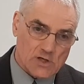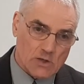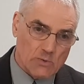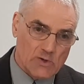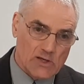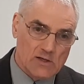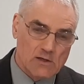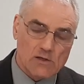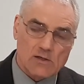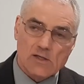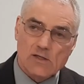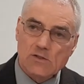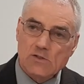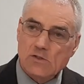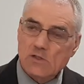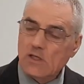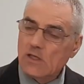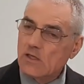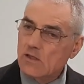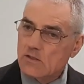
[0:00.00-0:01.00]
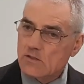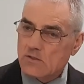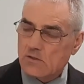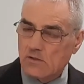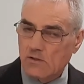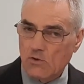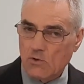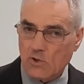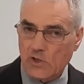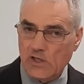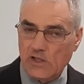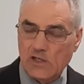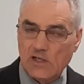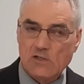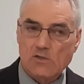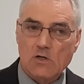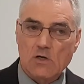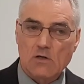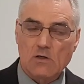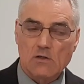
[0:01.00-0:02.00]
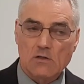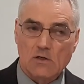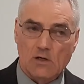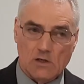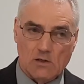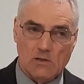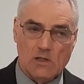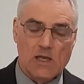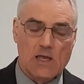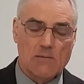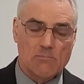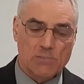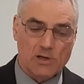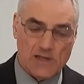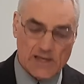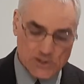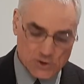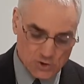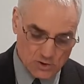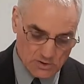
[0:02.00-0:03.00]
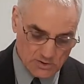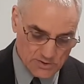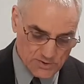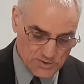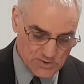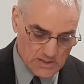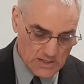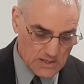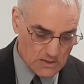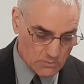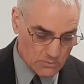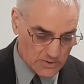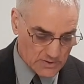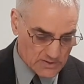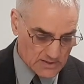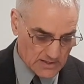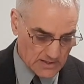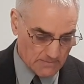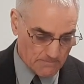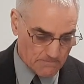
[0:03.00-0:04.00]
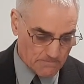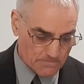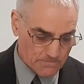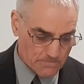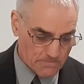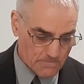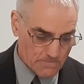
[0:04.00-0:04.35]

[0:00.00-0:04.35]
Are we looking to his glory and eternal pleasures with him.